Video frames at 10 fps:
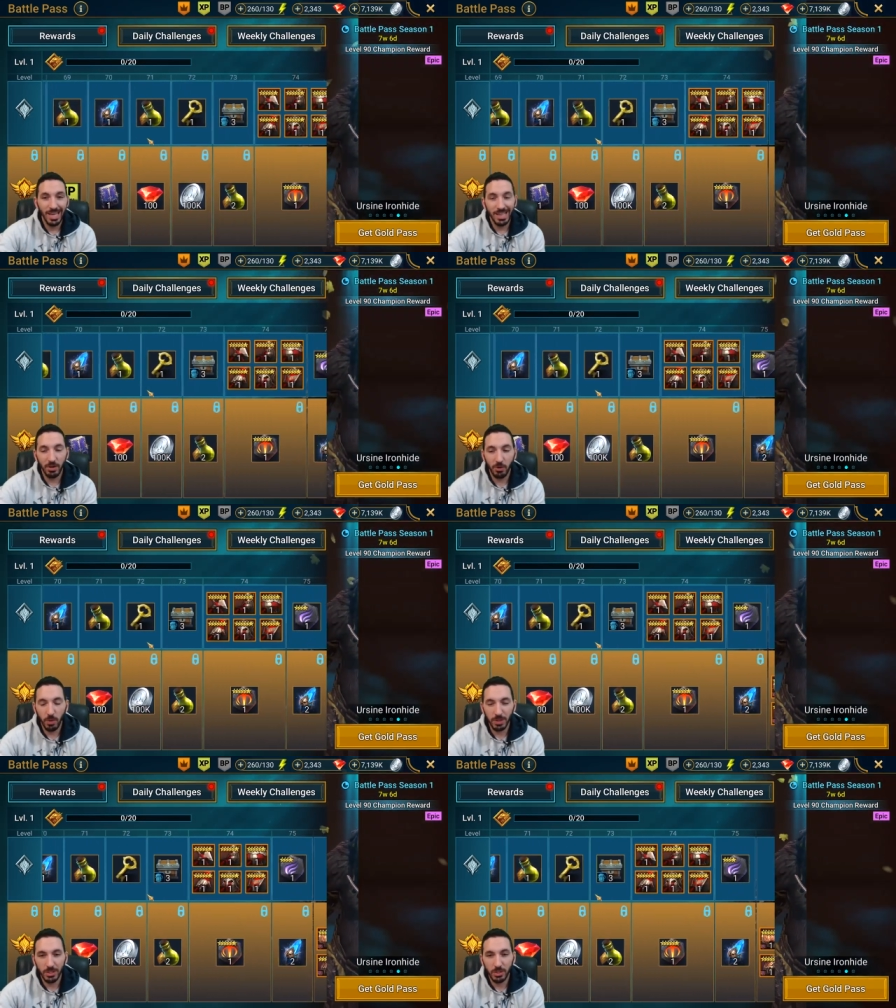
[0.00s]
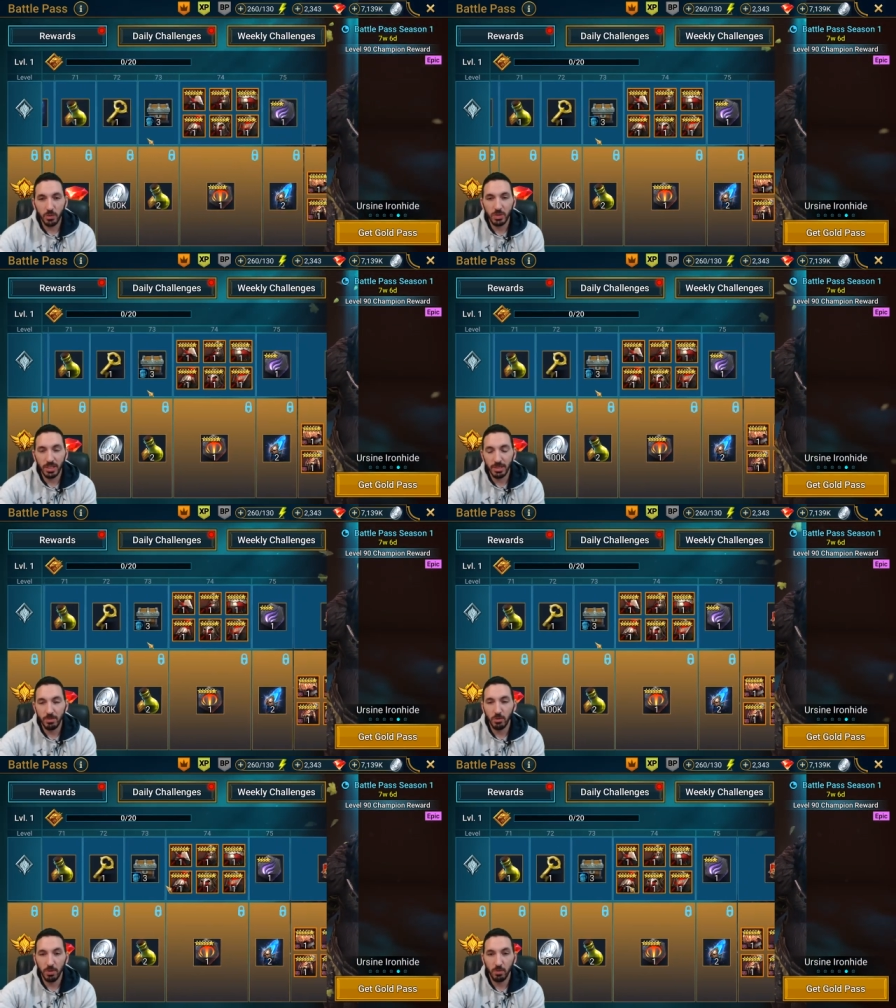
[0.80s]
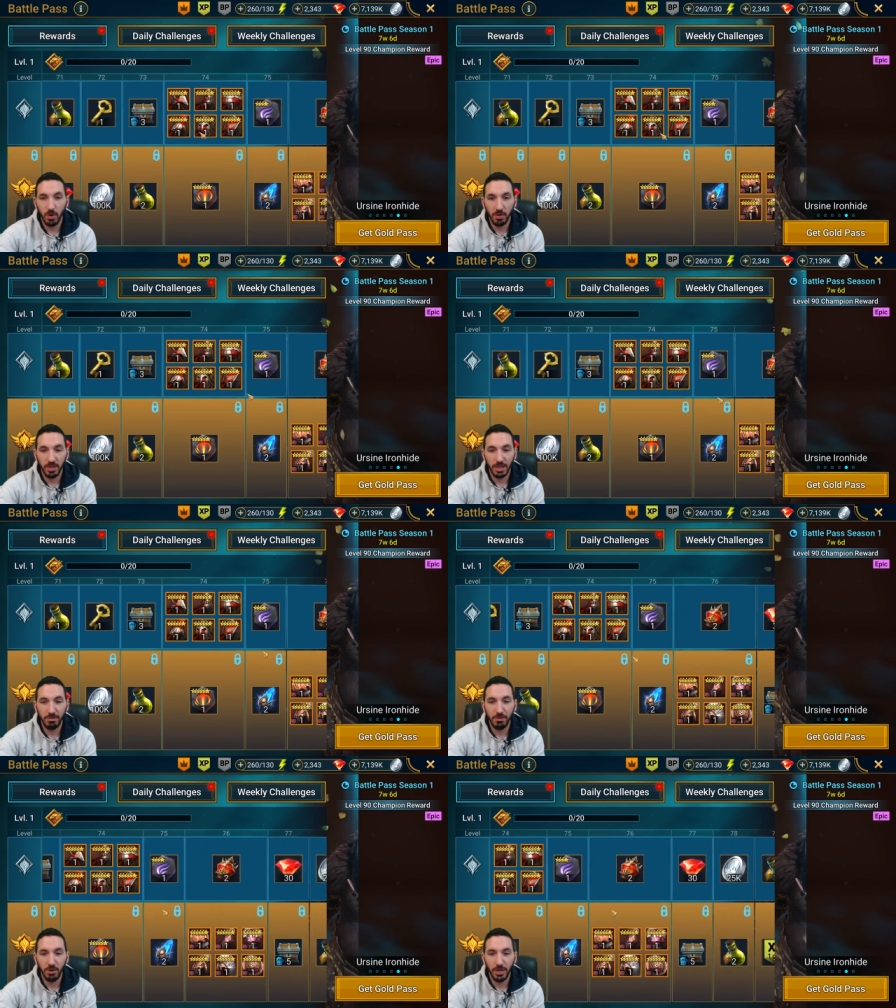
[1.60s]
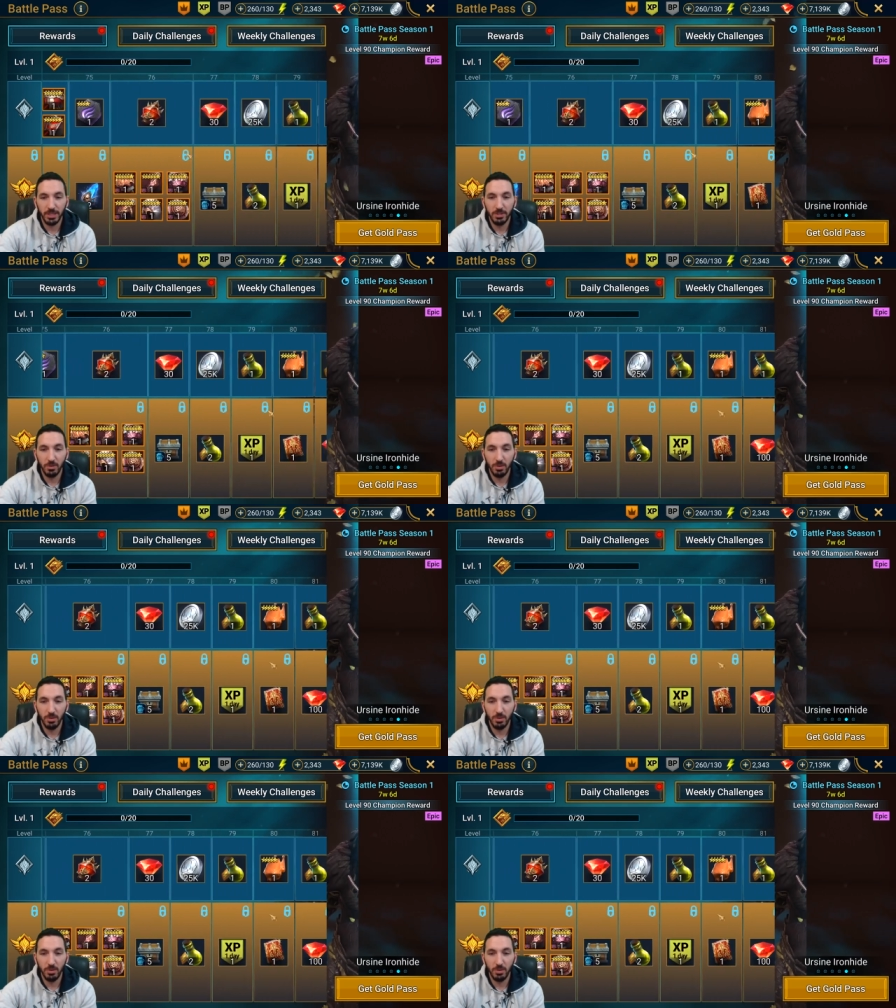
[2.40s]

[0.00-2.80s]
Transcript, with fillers: The rewards do seem to be worth it if you're into